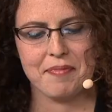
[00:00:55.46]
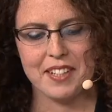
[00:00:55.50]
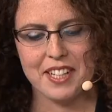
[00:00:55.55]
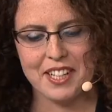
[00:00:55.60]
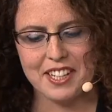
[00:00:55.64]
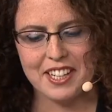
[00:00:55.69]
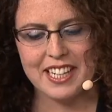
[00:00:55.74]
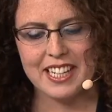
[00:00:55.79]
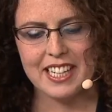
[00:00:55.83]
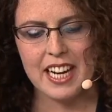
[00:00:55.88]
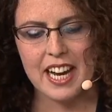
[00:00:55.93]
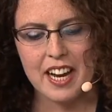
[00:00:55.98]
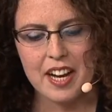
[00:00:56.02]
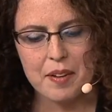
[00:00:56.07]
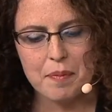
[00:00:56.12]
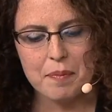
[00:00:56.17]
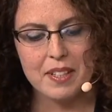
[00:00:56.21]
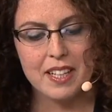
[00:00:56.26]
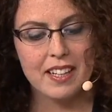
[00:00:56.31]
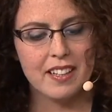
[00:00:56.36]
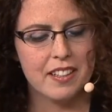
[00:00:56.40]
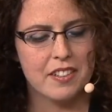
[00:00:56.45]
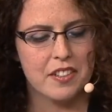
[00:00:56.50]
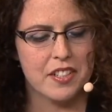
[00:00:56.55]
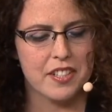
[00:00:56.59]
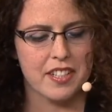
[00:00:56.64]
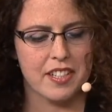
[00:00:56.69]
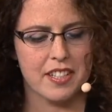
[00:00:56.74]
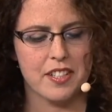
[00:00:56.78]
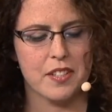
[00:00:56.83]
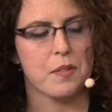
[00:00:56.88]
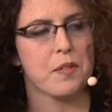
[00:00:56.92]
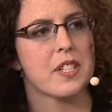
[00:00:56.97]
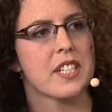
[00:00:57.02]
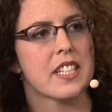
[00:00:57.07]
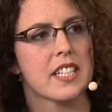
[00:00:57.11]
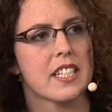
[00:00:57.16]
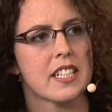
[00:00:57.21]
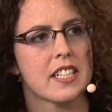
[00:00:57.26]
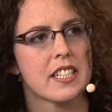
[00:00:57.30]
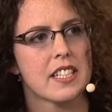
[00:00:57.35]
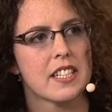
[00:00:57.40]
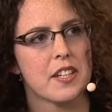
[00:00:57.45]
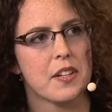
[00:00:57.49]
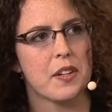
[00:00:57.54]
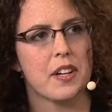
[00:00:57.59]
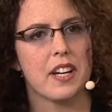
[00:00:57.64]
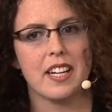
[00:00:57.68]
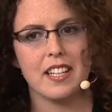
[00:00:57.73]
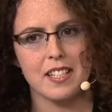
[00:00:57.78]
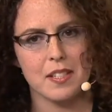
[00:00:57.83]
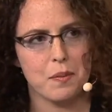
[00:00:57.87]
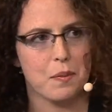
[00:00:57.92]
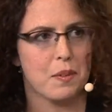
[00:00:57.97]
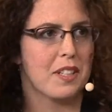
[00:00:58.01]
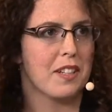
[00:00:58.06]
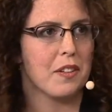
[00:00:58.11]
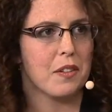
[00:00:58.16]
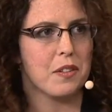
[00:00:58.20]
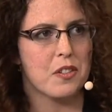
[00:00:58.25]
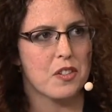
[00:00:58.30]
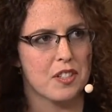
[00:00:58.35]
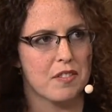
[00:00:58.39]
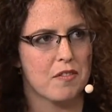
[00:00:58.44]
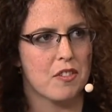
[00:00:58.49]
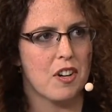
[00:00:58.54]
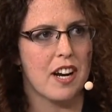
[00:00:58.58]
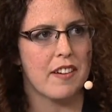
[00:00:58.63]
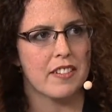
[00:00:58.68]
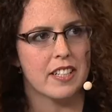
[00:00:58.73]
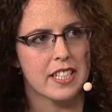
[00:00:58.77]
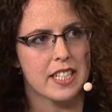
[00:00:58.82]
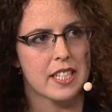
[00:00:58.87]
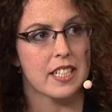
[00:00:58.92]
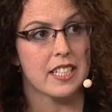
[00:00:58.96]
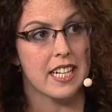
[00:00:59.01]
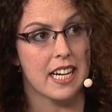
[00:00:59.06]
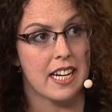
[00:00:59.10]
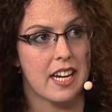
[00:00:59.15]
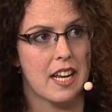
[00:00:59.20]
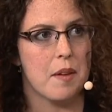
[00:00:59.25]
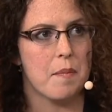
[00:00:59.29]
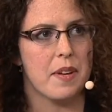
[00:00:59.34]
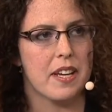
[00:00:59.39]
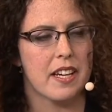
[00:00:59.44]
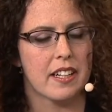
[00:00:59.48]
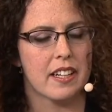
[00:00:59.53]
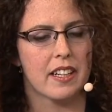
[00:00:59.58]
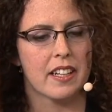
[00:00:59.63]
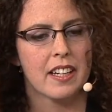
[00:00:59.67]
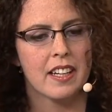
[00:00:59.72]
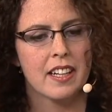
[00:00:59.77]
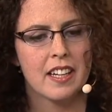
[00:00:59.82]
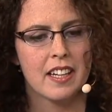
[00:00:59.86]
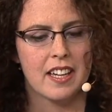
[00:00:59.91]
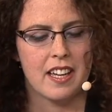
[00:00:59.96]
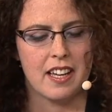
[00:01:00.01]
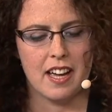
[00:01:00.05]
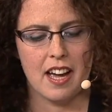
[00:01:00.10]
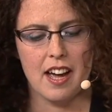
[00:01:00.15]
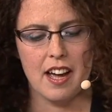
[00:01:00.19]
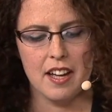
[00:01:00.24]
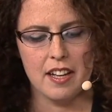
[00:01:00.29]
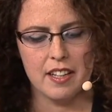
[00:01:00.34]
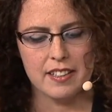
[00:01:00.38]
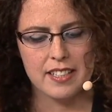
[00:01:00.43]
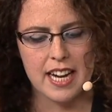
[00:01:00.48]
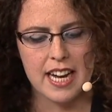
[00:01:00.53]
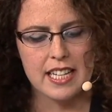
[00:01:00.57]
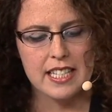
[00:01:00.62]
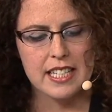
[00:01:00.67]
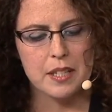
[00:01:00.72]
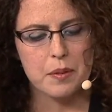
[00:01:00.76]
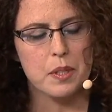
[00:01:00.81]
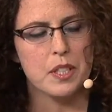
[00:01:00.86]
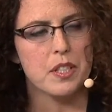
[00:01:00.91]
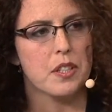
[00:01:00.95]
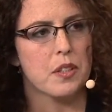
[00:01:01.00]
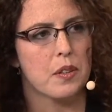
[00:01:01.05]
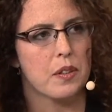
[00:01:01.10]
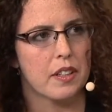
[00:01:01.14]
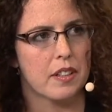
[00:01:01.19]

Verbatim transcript: All right. Um, yeah, there's lots of reasons. So, as we know, is the dynamic uh, task that we do.